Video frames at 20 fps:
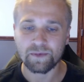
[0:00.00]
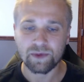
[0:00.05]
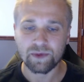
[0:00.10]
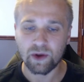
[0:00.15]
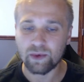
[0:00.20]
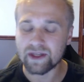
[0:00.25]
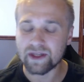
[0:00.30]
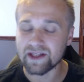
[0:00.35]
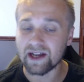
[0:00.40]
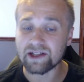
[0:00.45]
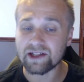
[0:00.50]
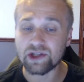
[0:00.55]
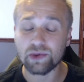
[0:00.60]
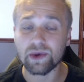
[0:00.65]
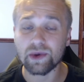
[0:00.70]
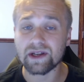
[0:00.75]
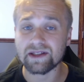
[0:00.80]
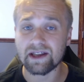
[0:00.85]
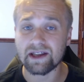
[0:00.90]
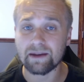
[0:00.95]
We saw 2
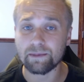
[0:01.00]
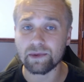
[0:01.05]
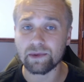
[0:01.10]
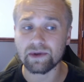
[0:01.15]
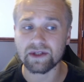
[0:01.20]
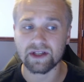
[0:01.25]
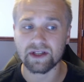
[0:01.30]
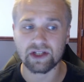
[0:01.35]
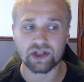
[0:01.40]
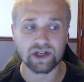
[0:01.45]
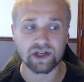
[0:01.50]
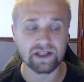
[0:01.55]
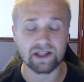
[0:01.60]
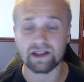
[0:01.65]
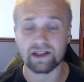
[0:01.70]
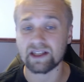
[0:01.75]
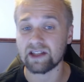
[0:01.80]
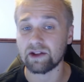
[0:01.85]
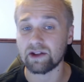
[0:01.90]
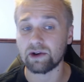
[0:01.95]
examples just in
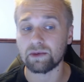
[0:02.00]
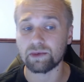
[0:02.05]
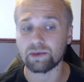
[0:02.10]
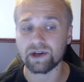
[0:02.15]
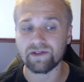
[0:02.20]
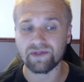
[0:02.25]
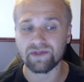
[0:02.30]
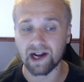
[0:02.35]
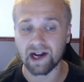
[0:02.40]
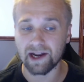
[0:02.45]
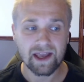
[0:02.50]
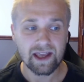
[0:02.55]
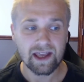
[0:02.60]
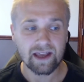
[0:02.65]
this little brief time.